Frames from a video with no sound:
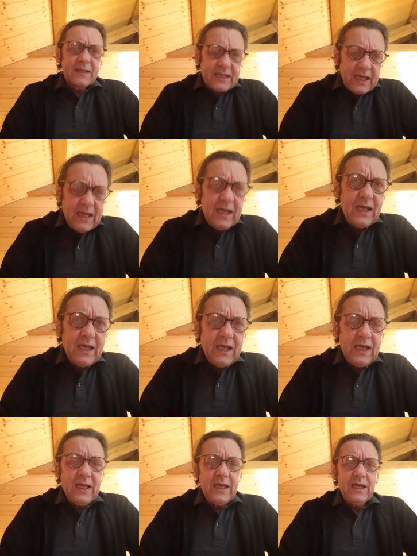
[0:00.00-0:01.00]

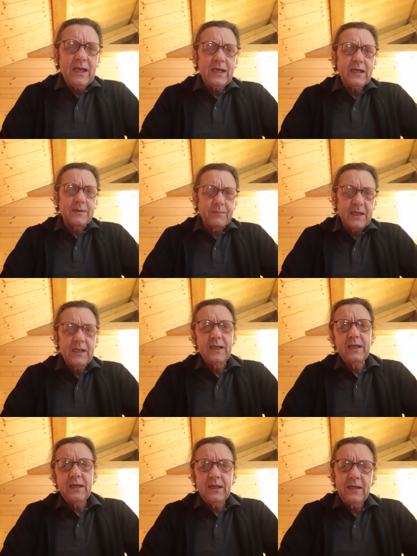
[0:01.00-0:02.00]
Take
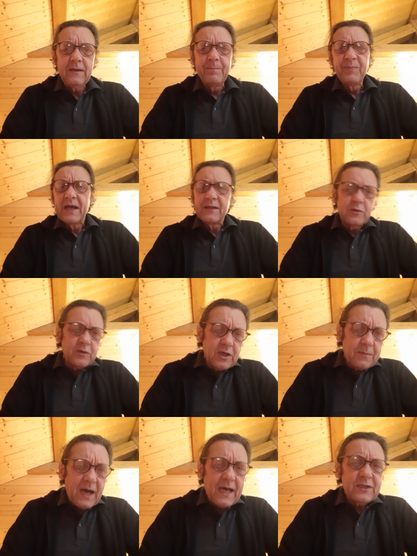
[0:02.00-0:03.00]
me to
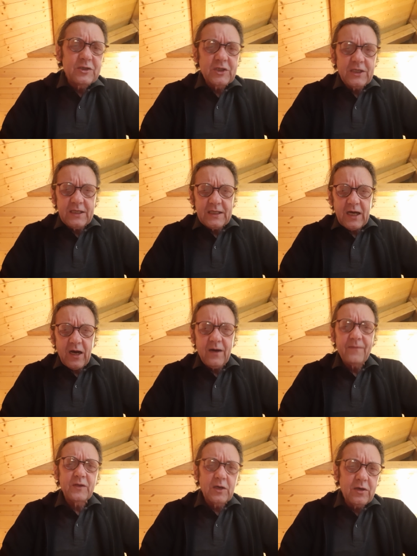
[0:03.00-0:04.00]
the magic
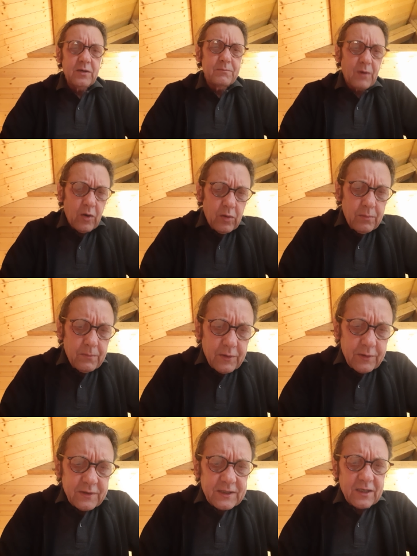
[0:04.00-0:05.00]
of the
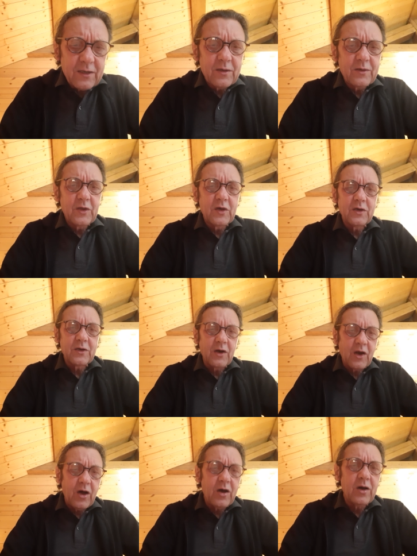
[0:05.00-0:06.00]
moment on a
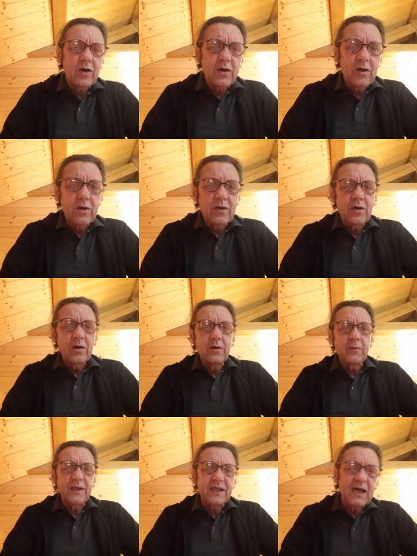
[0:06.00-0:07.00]

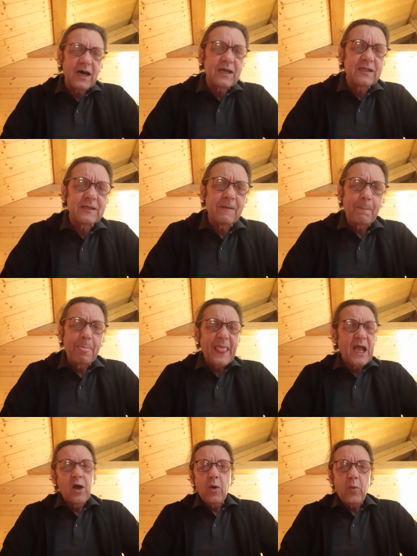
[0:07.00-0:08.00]
glory night,
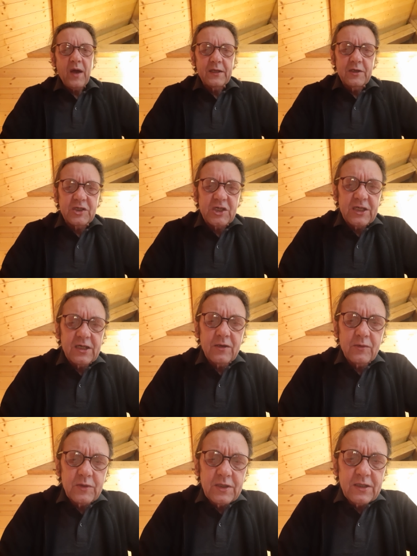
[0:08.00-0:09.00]
where the
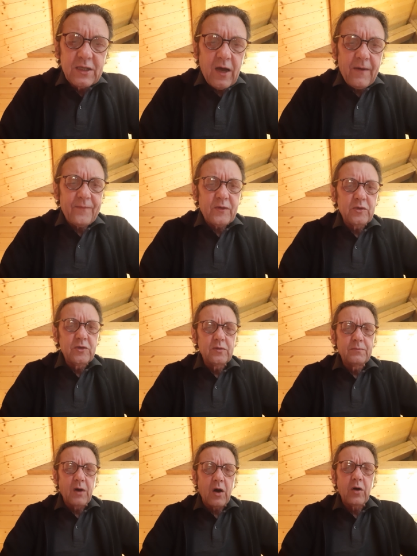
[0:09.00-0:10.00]
children of
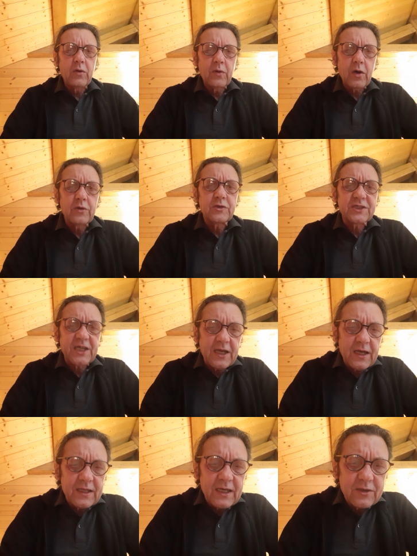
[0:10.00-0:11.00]
tomorrow
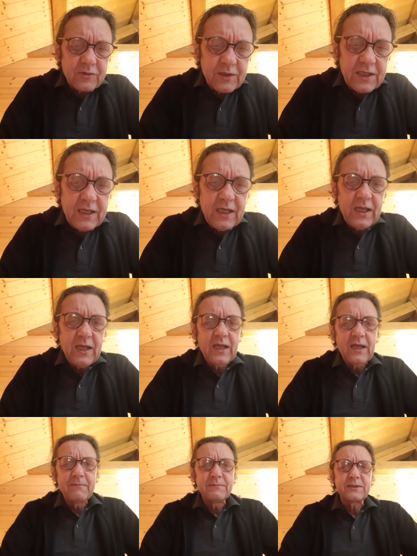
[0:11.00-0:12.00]
share their
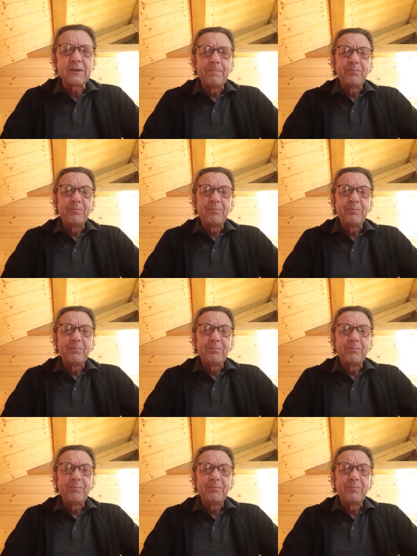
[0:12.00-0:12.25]
dreams